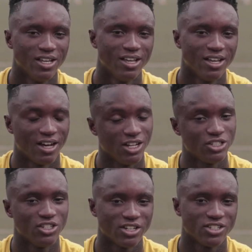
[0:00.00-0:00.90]
And
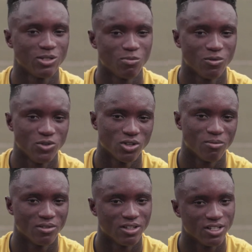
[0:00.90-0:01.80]
she assists me with
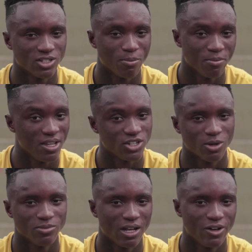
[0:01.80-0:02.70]
some sometimes
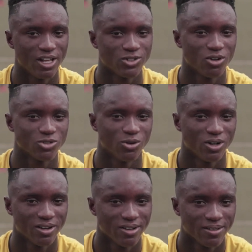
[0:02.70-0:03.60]
when I talk to
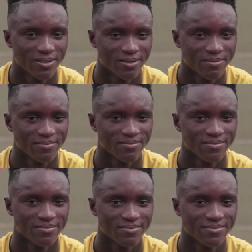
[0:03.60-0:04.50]
her.